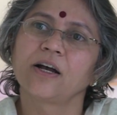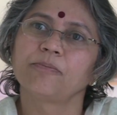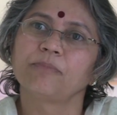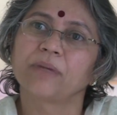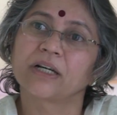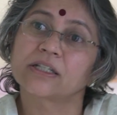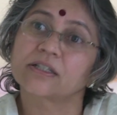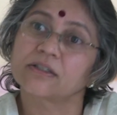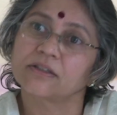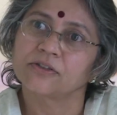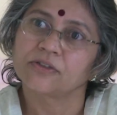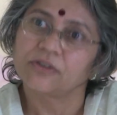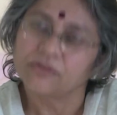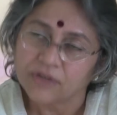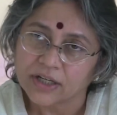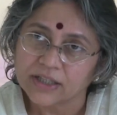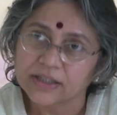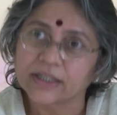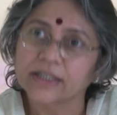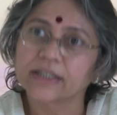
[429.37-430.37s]
But
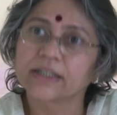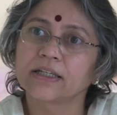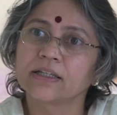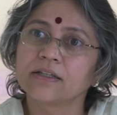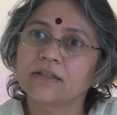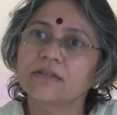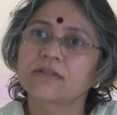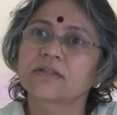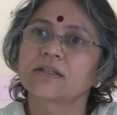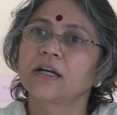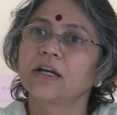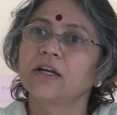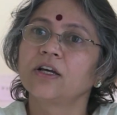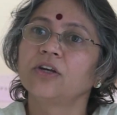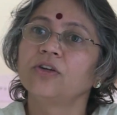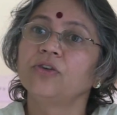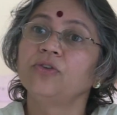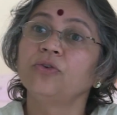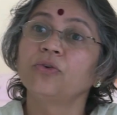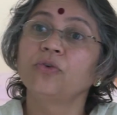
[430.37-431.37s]
one thing is,
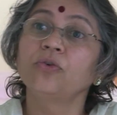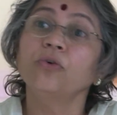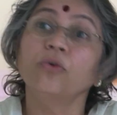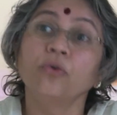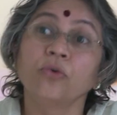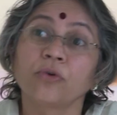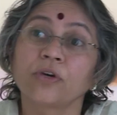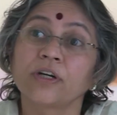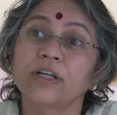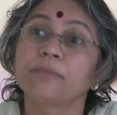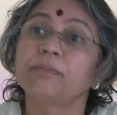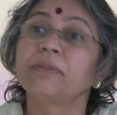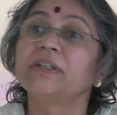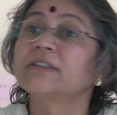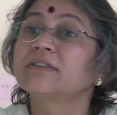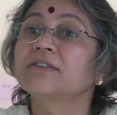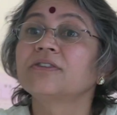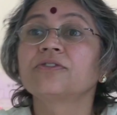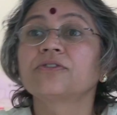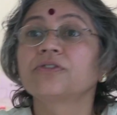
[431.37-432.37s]
no older
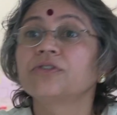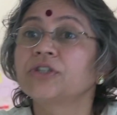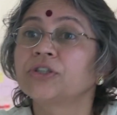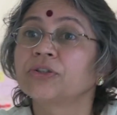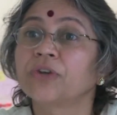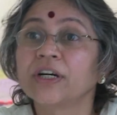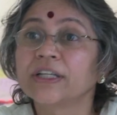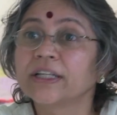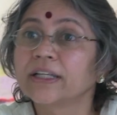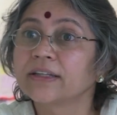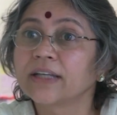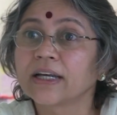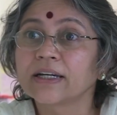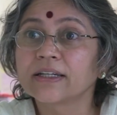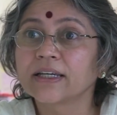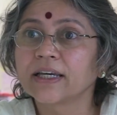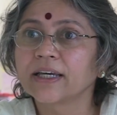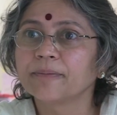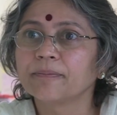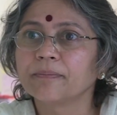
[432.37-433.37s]
person should join in that
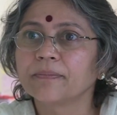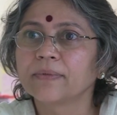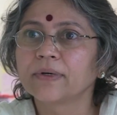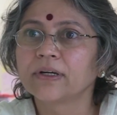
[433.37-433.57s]
game.